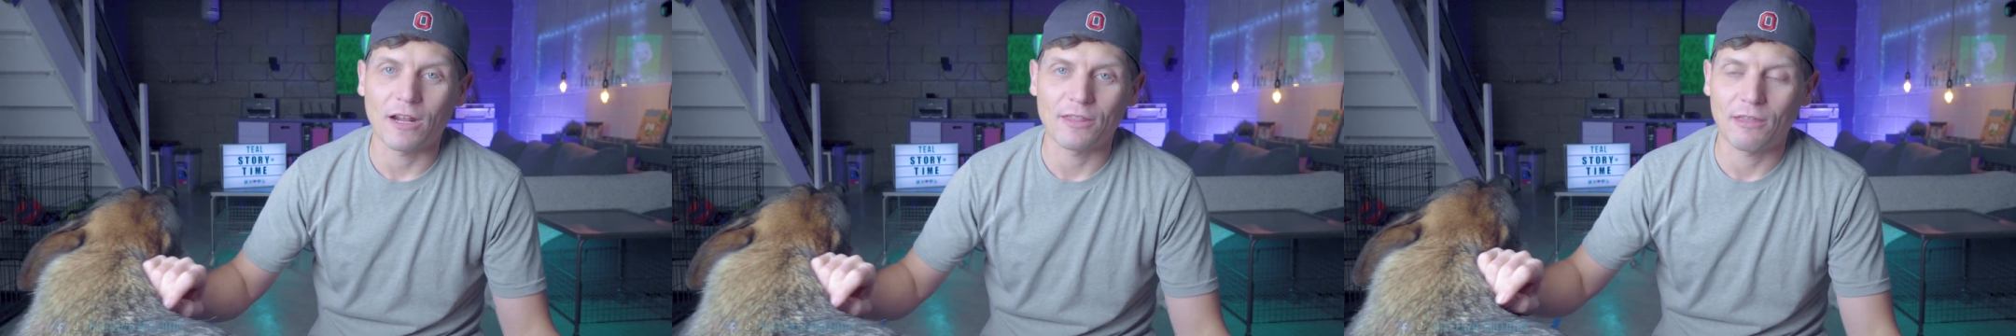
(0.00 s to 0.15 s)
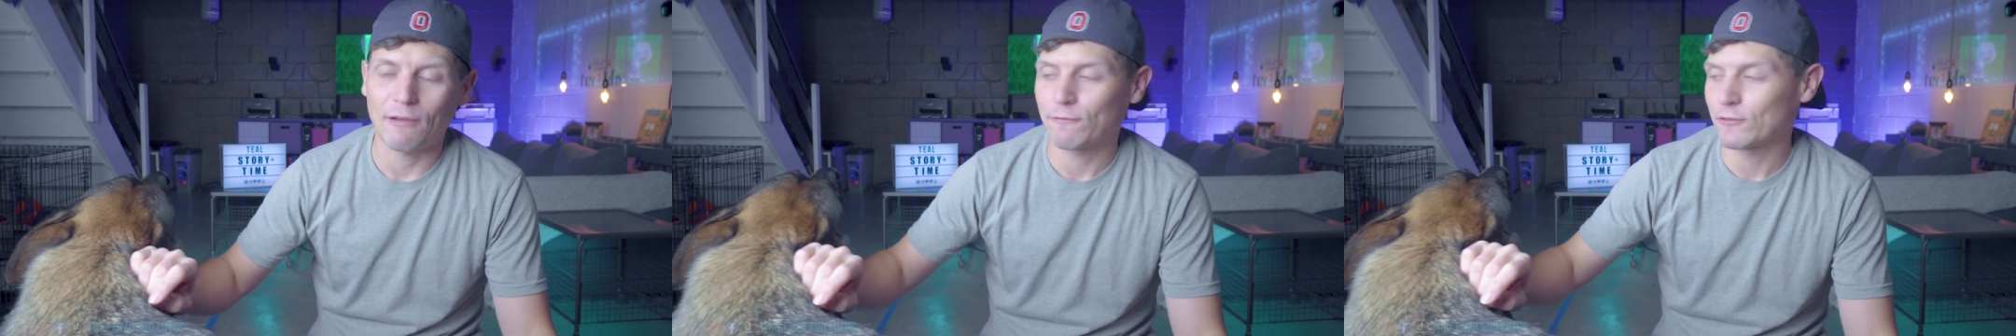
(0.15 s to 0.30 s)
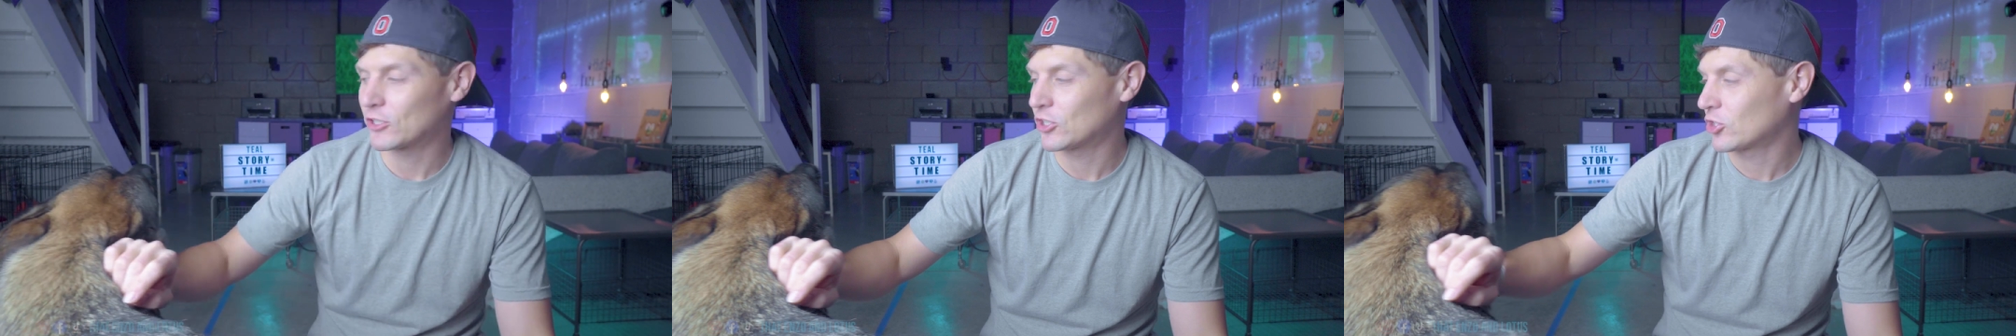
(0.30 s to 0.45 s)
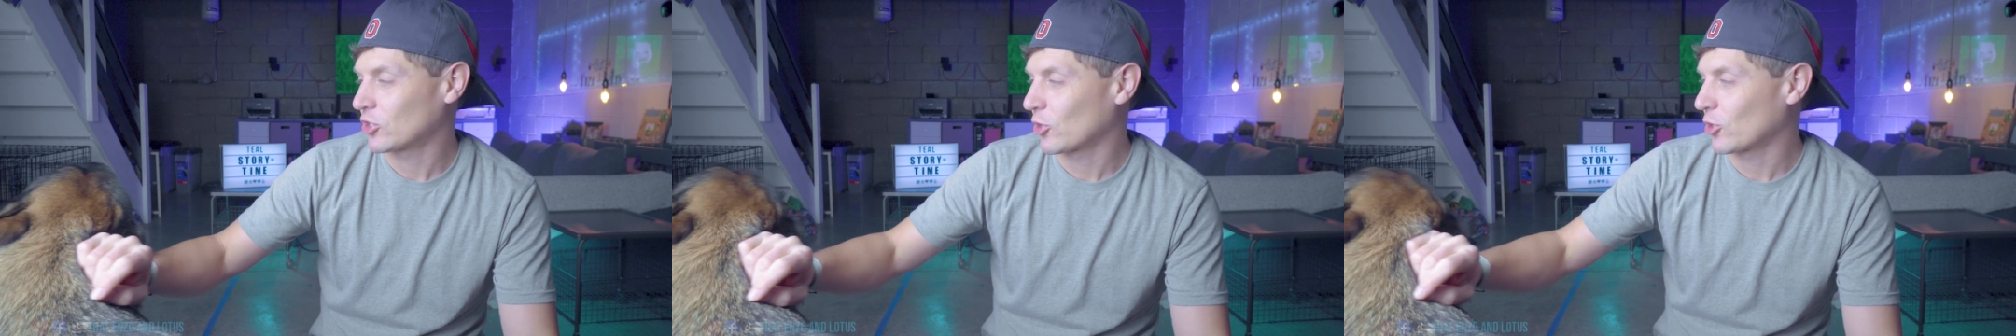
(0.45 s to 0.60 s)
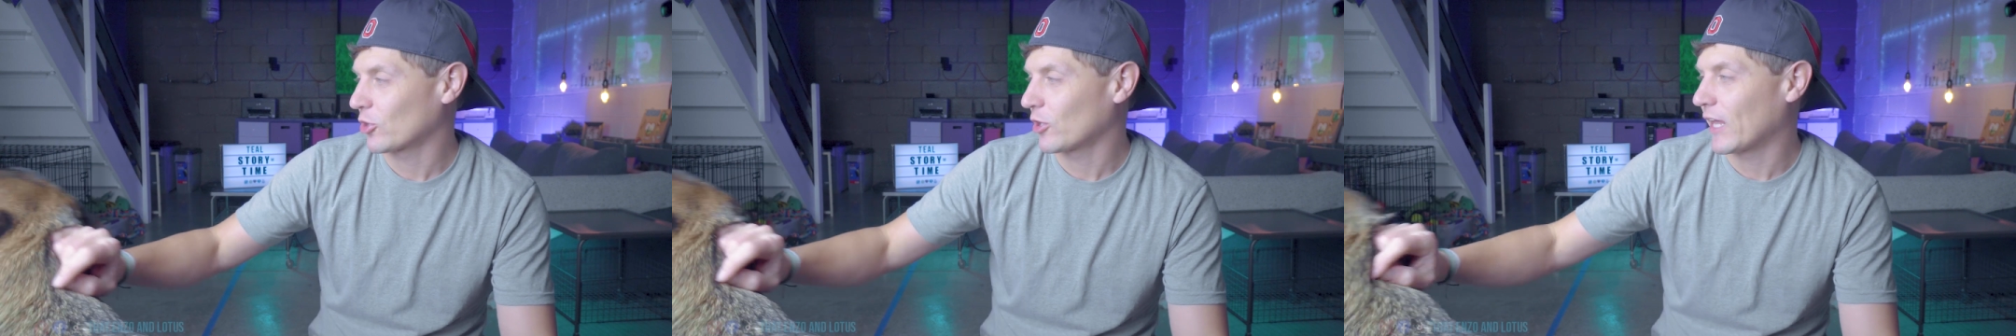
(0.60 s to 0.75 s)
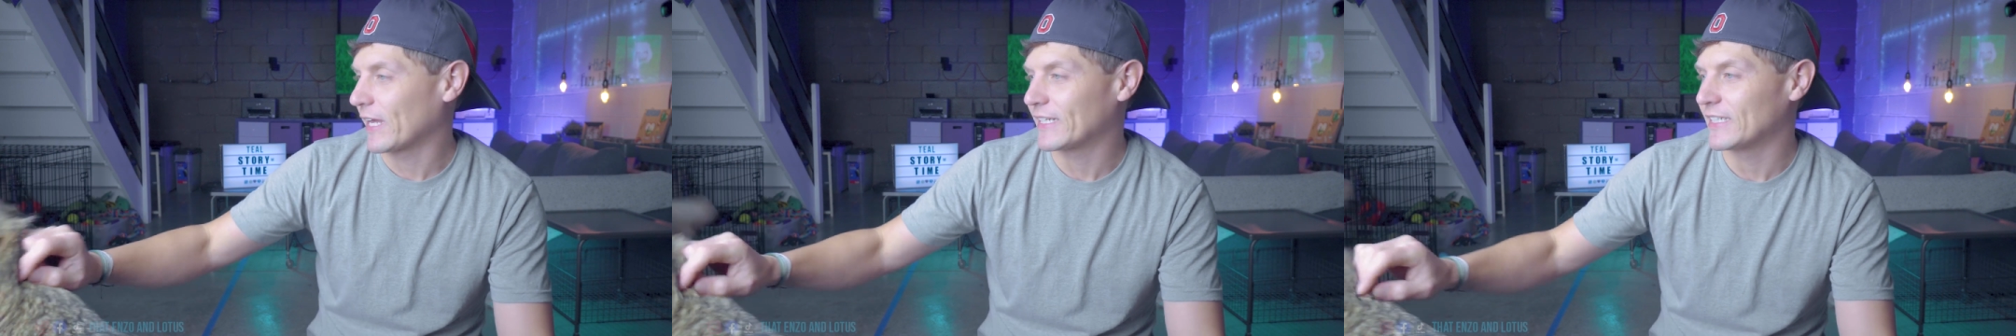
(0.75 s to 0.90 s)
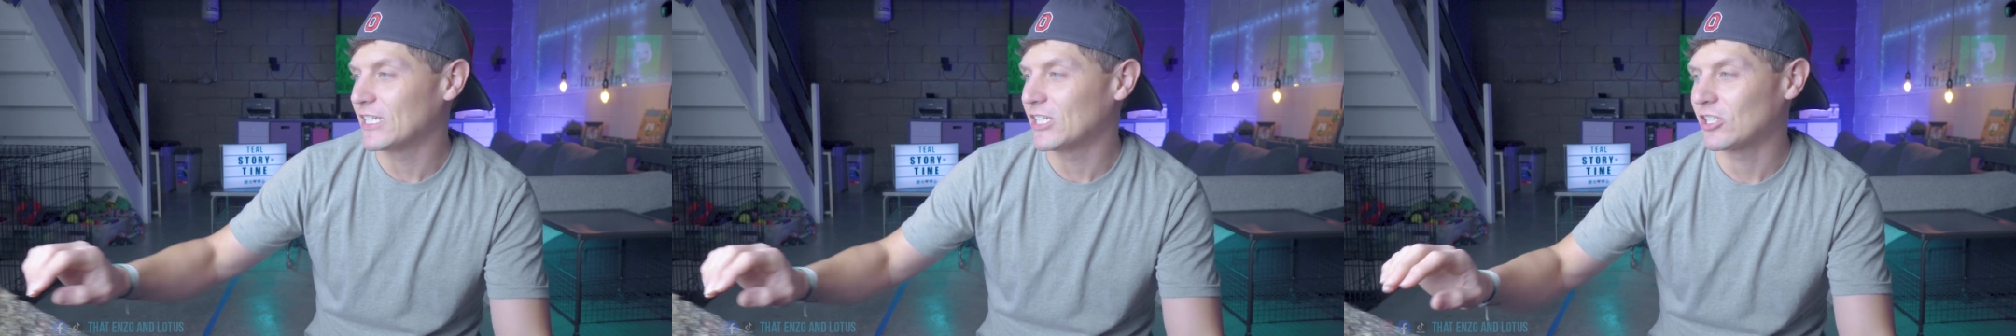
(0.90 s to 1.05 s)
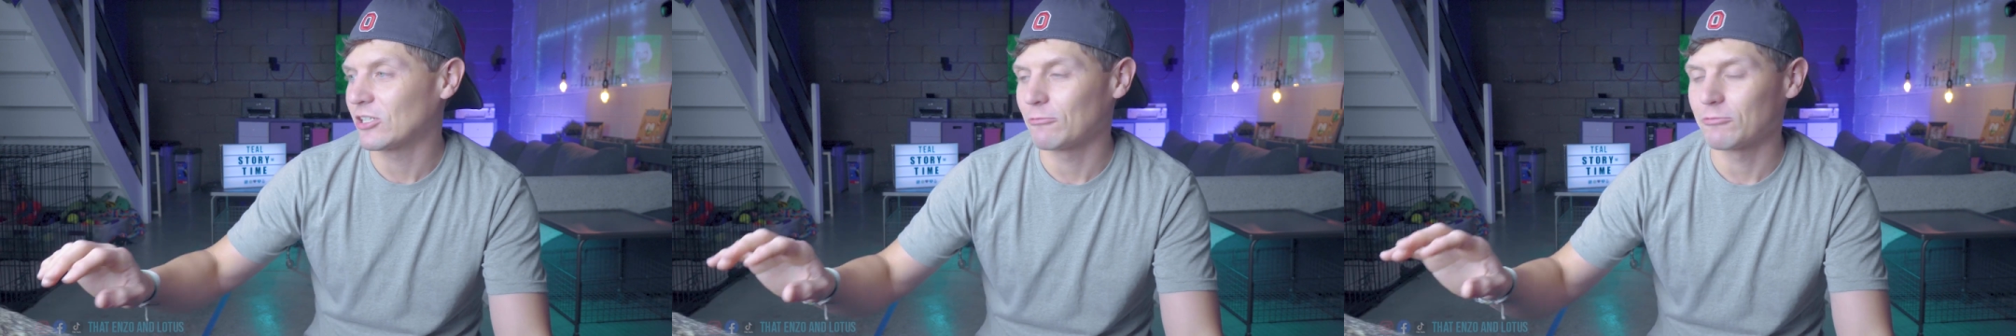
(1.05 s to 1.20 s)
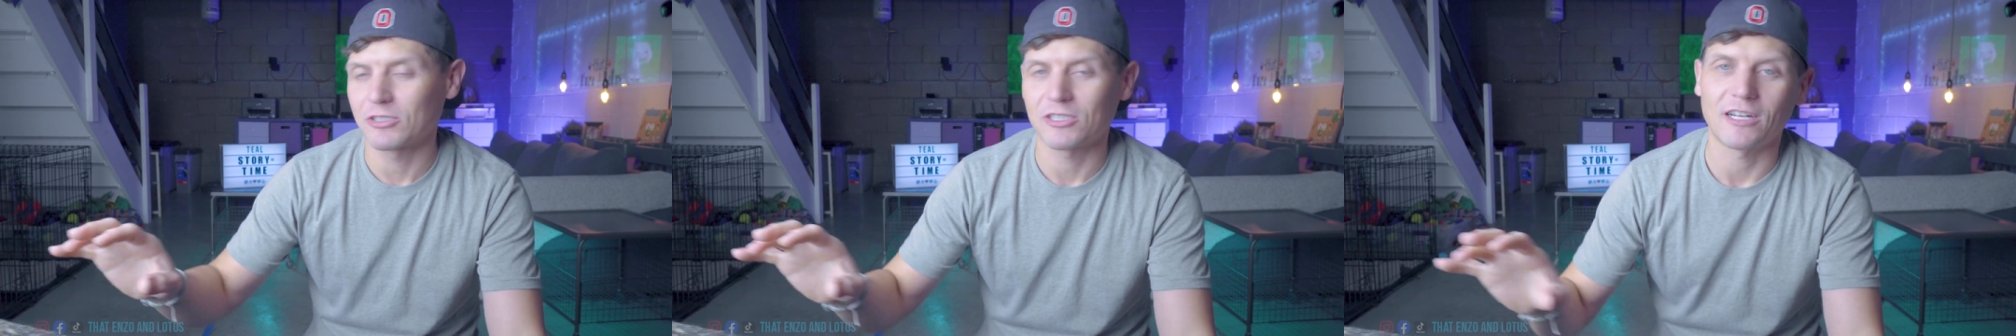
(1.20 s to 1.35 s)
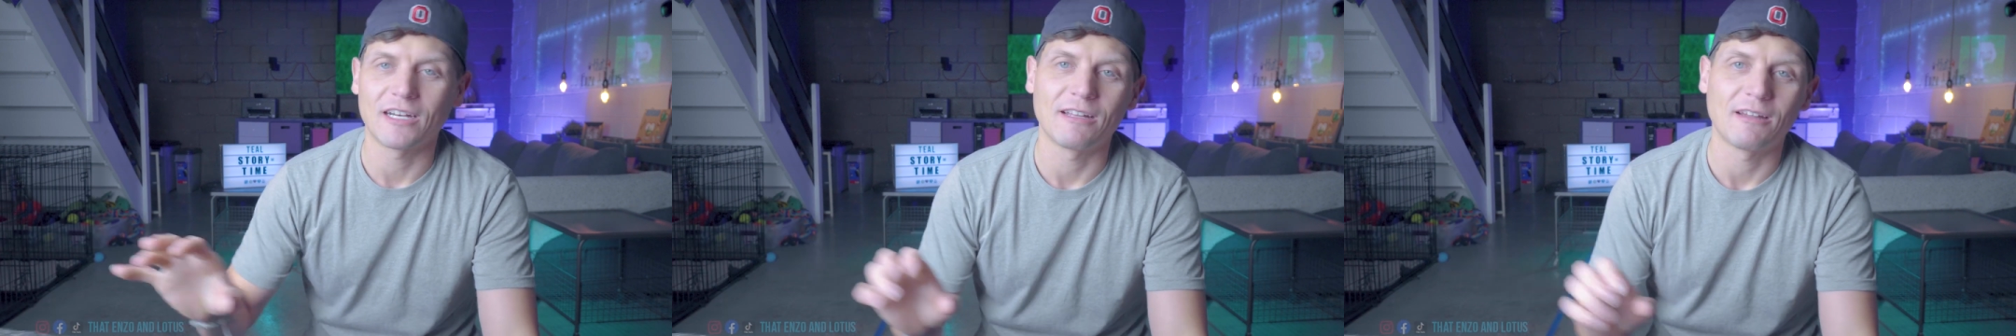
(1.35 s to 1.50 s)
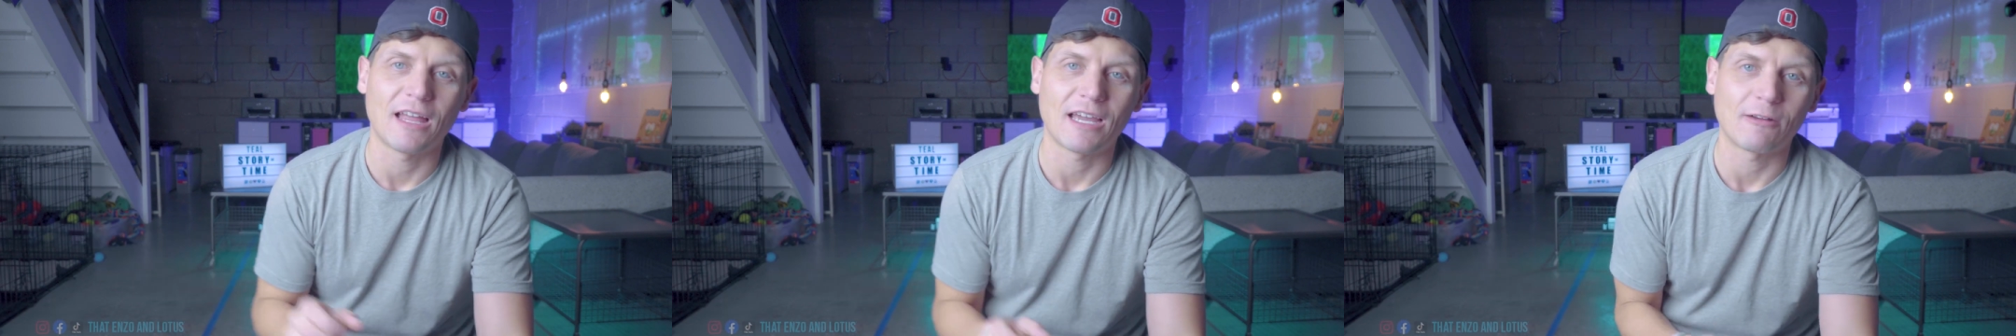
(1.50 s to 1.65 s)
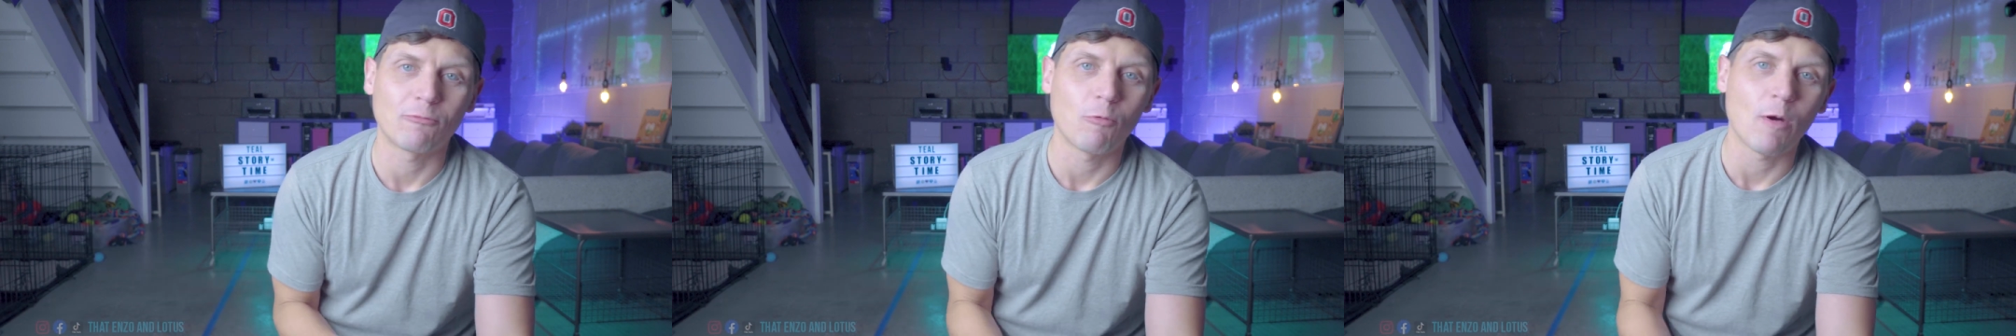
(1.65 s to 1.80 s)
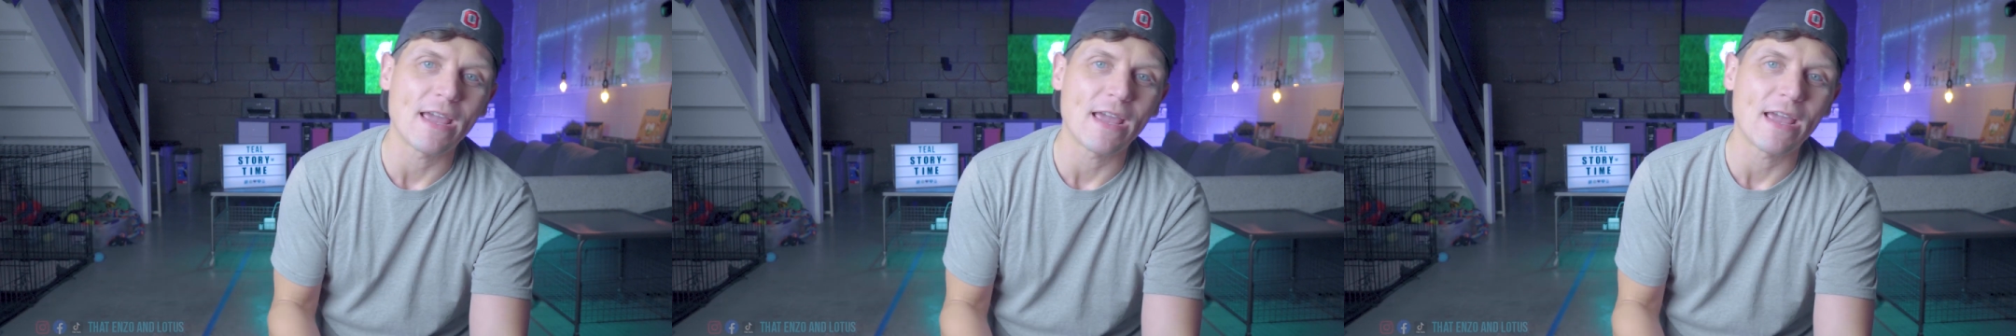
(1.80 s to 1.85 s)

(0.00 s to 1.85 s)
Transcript: I thought for sure like Nisha was gonna like